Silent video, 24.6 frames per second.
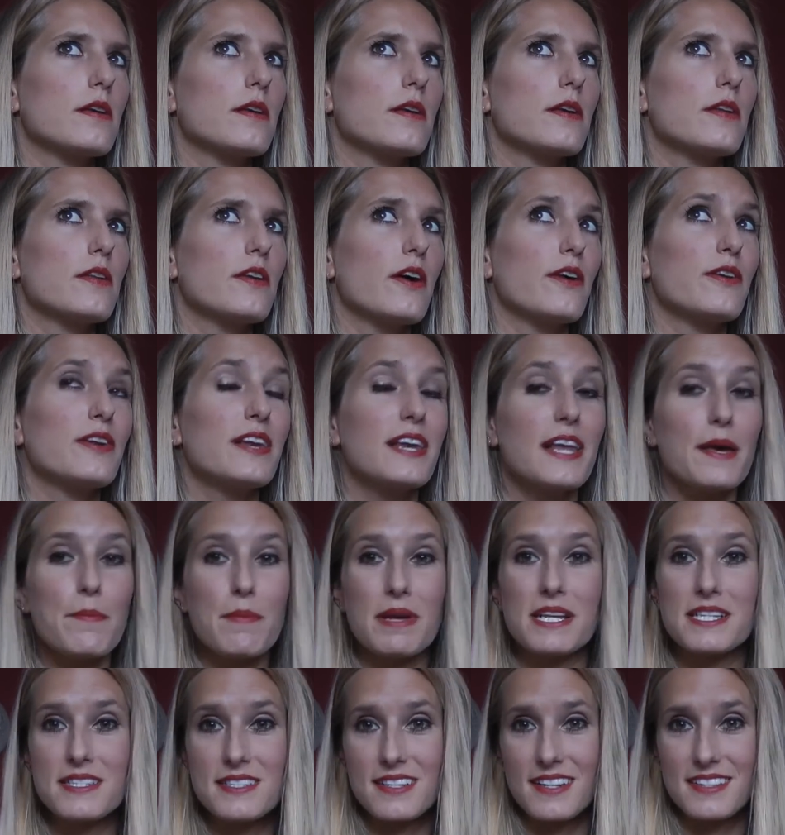you know,
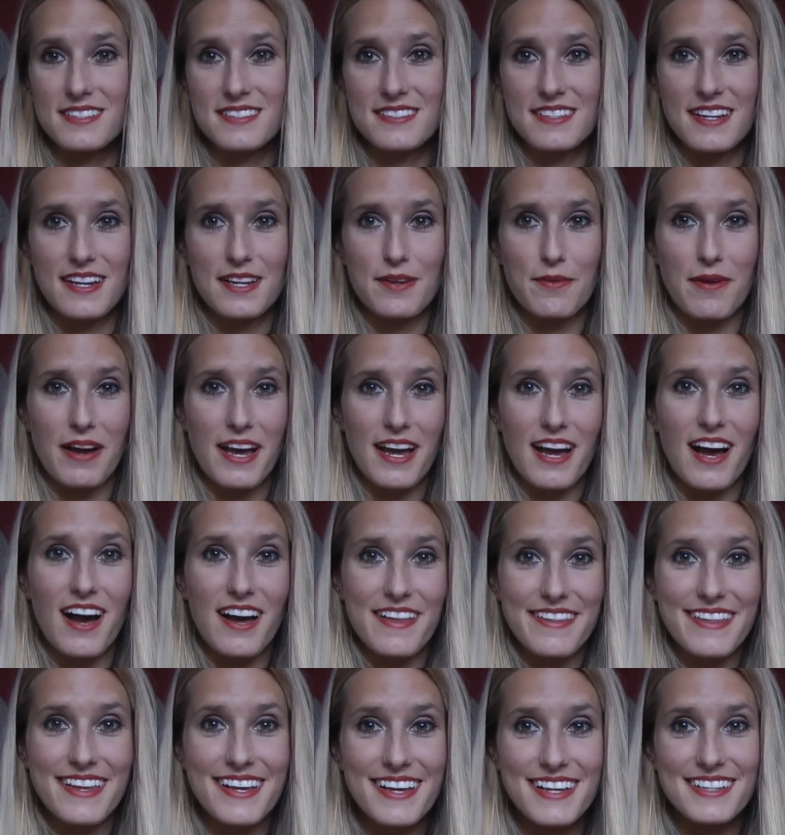limits us in any way, I
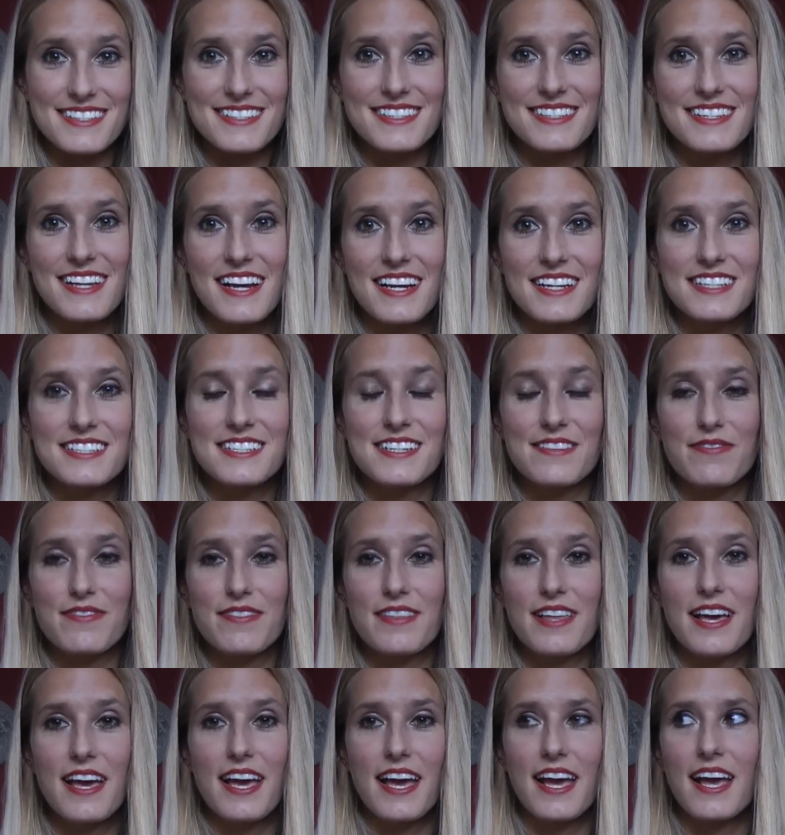think it's a negative
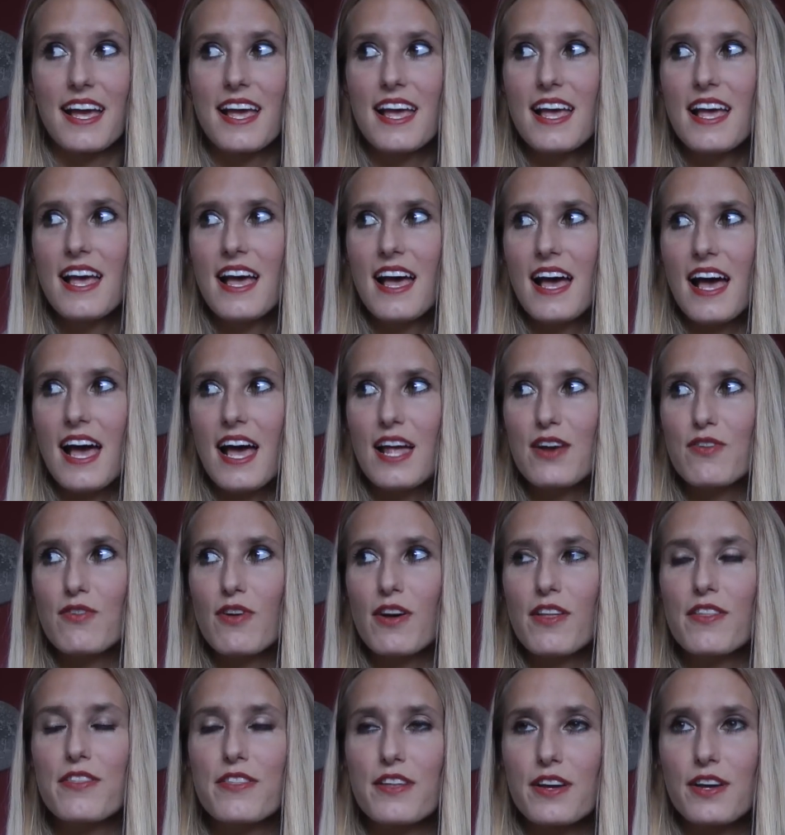thing. And
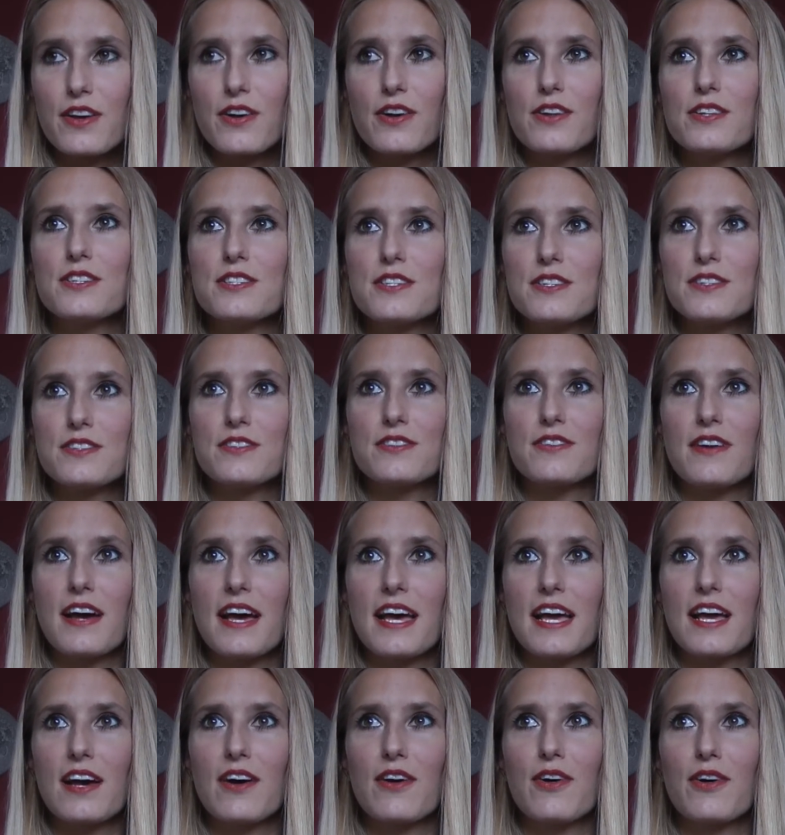rather than
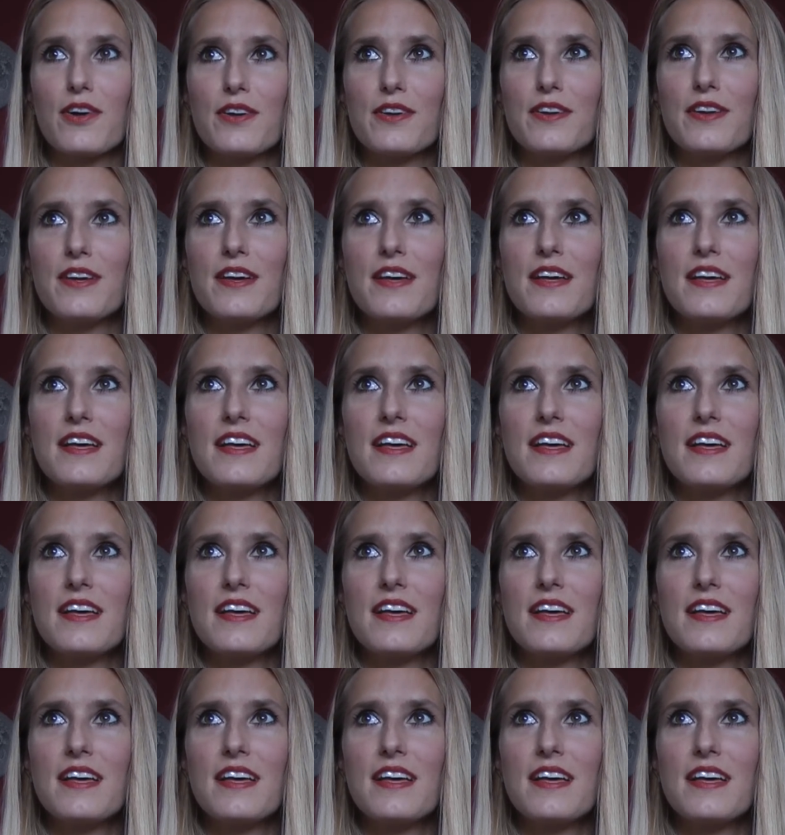concentrate on